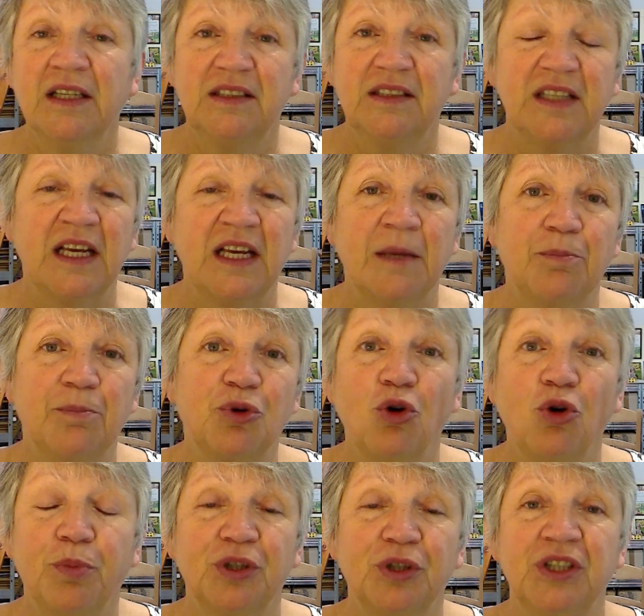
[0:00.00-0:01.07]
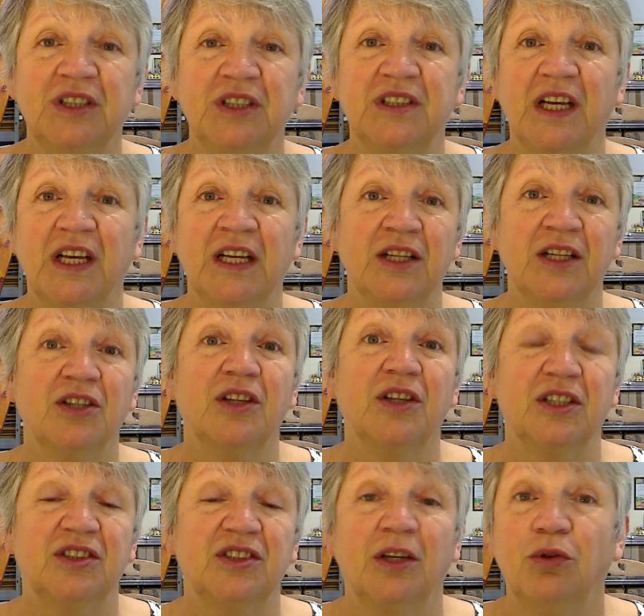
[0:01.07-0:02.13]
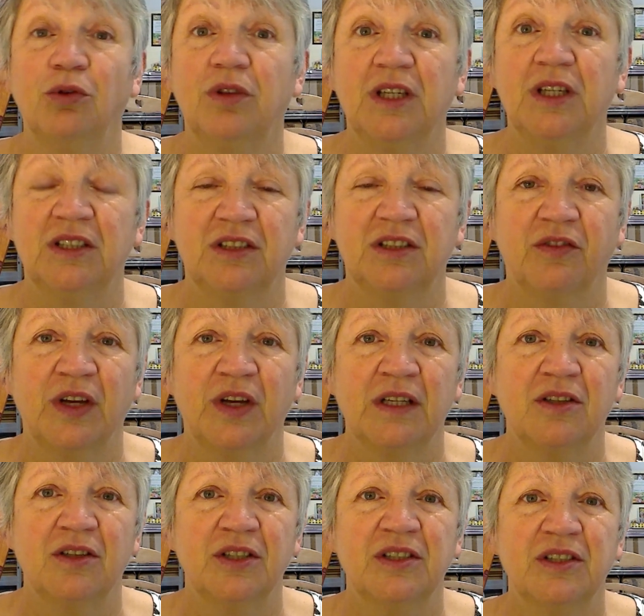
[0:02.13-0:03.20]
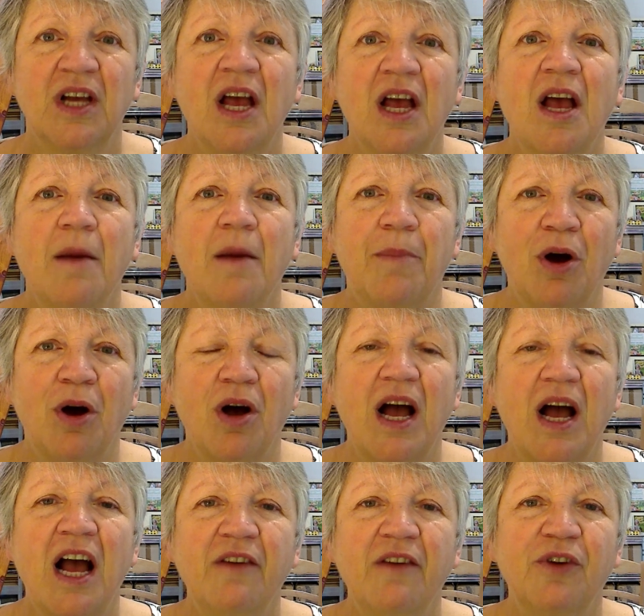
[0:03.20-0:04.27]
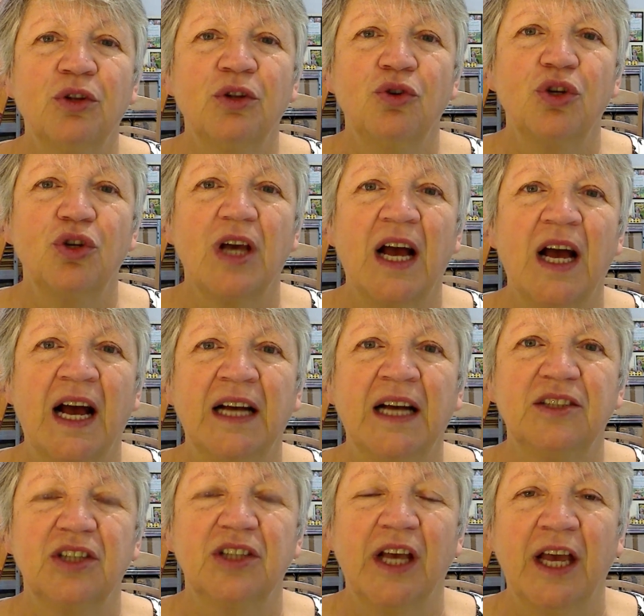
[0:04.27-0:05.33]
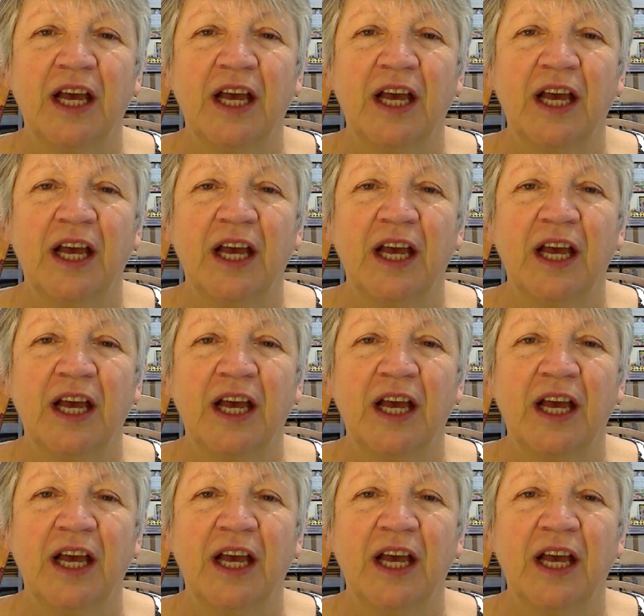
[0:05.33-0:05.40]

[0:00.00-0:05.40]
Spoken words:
say, properties in the southeast of England. But have a look at